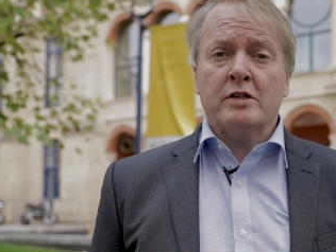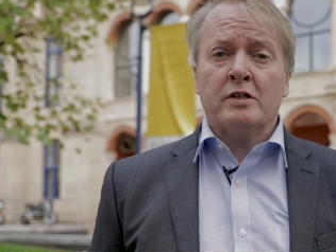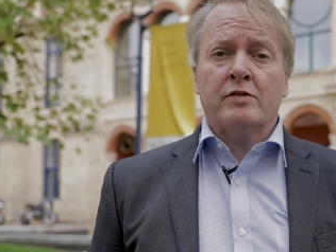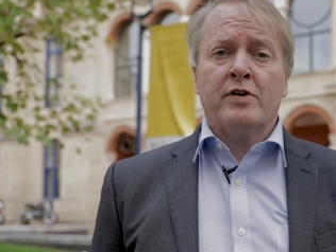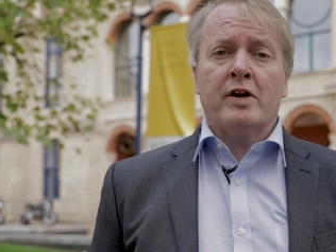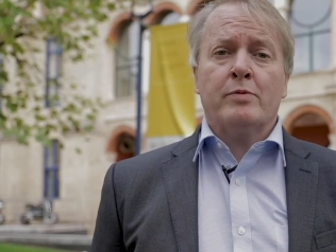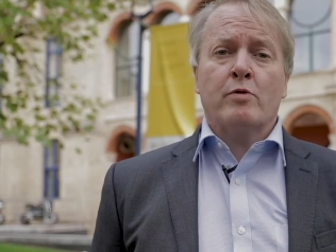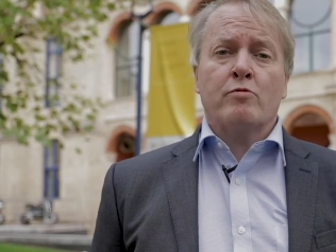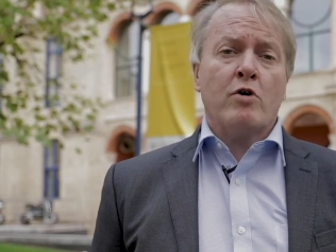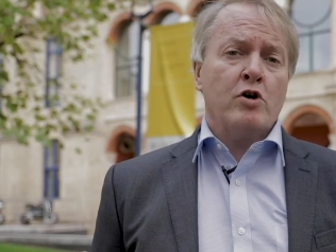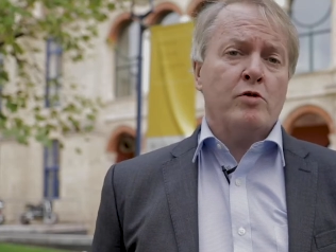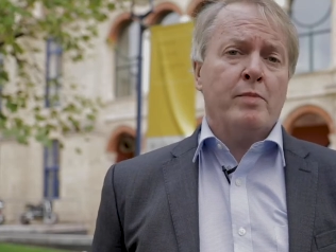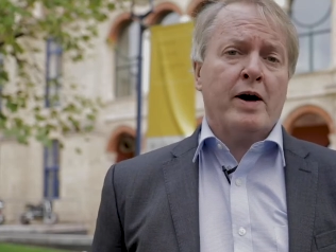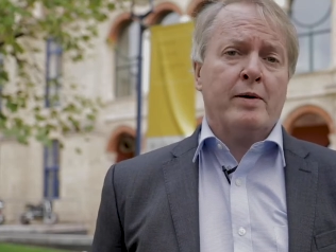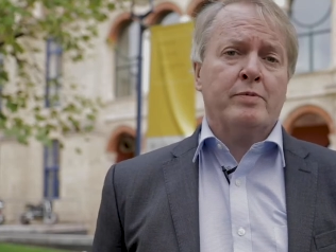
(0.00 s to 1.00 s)
can develop a
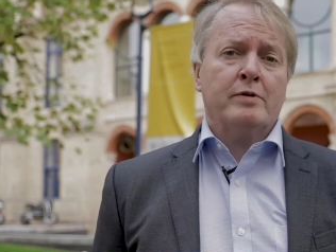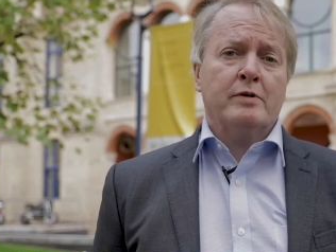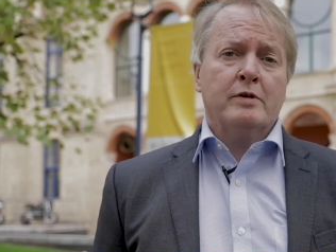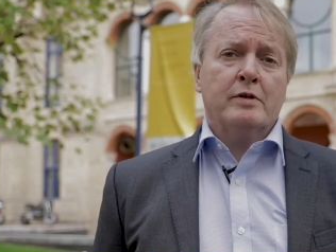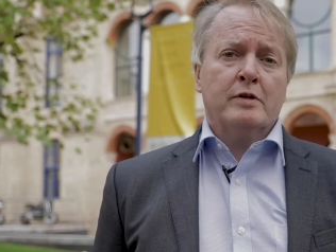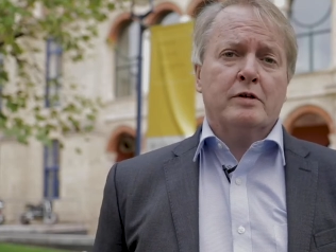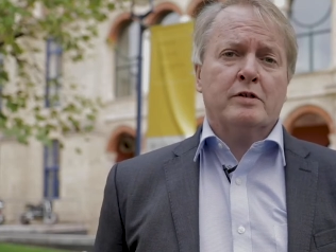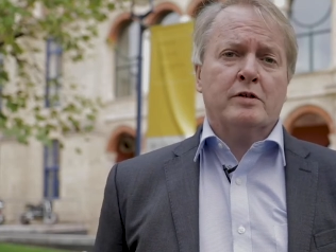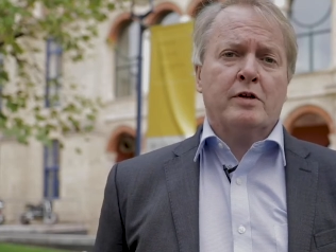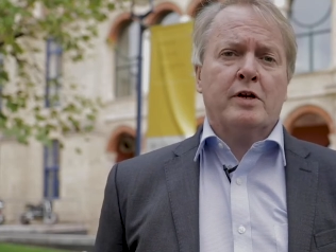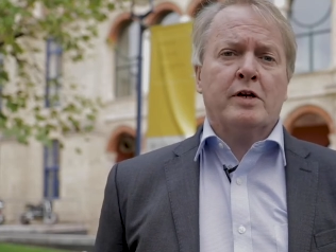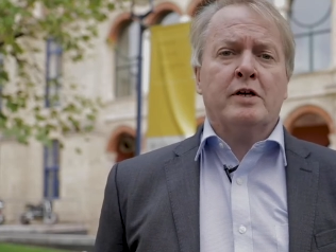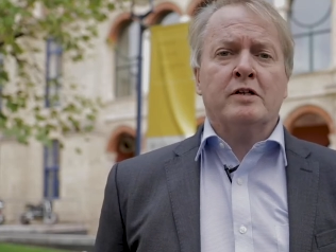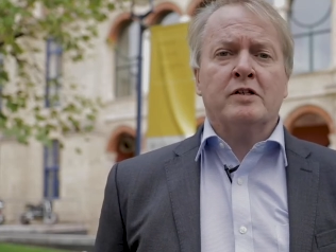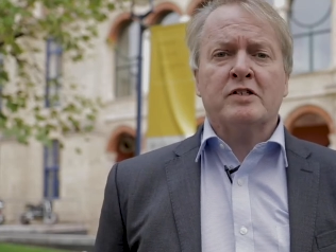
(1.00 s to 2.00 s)
roadmap so that
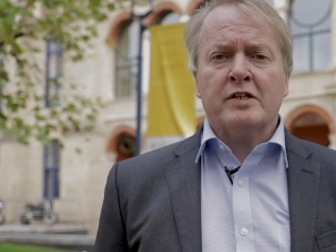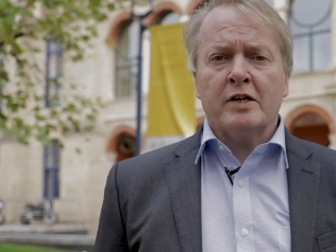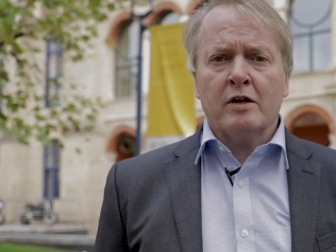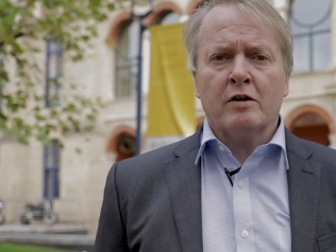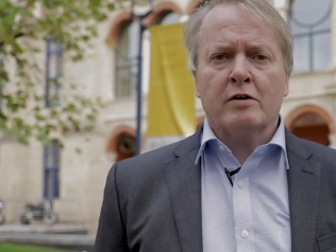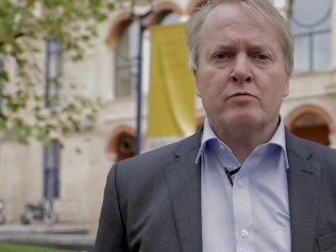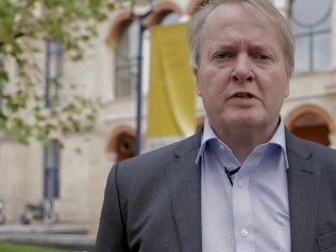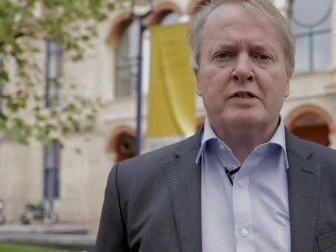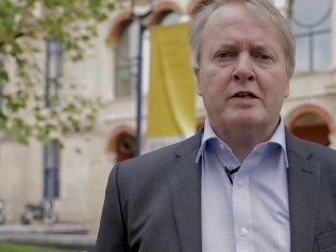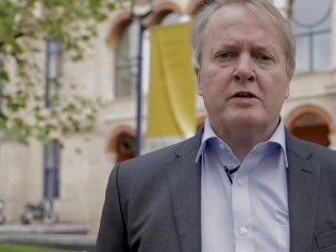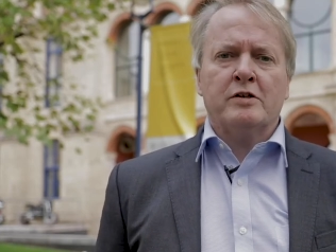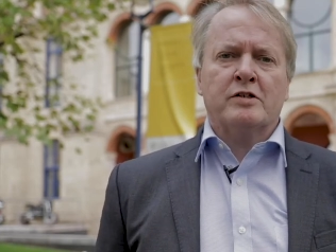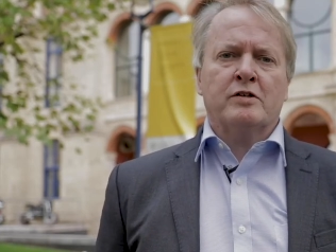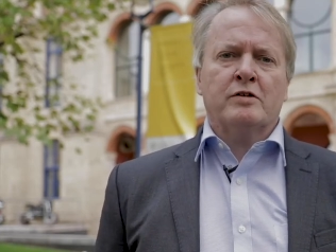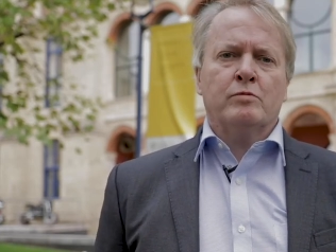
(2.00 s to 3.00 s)
they can instill
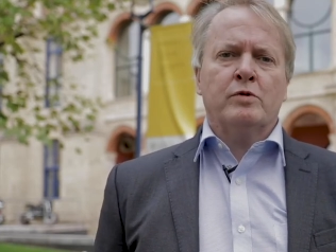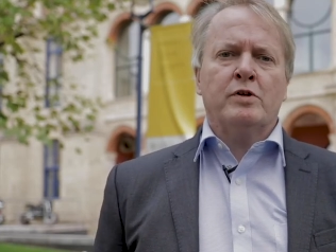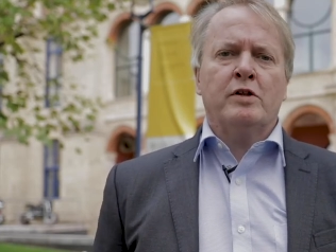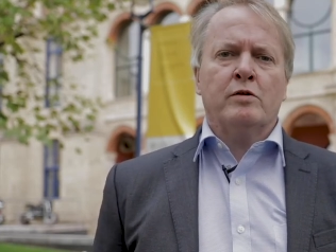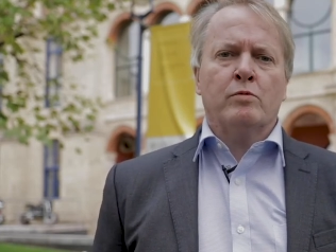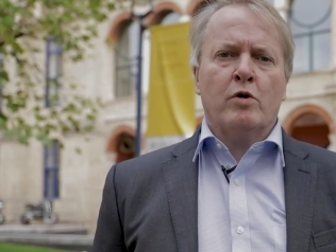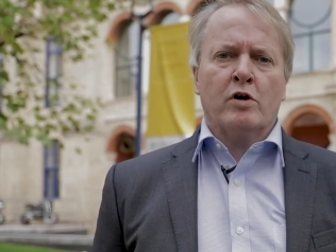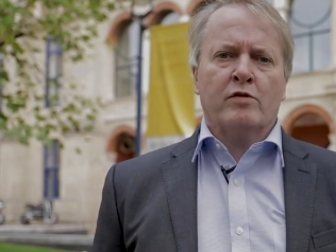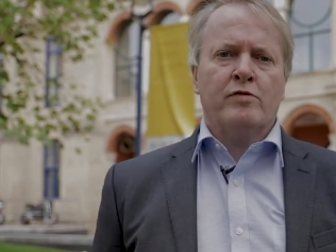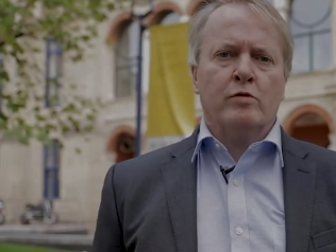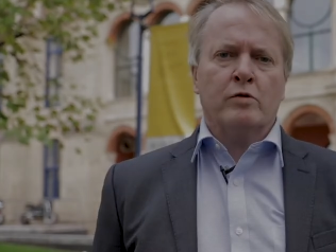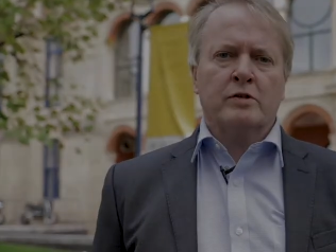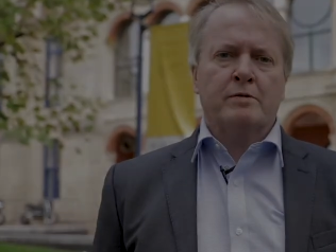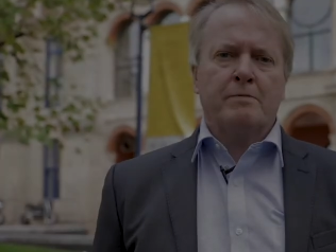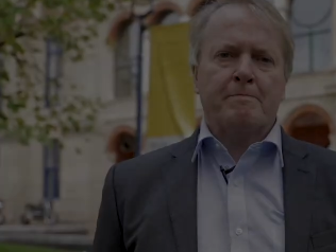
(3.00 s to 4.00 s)
resilience within the
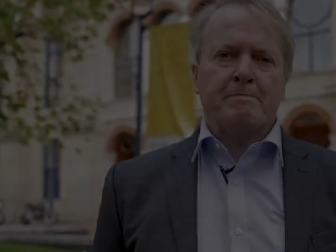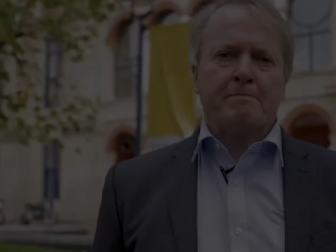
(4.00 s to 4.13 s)
workforce.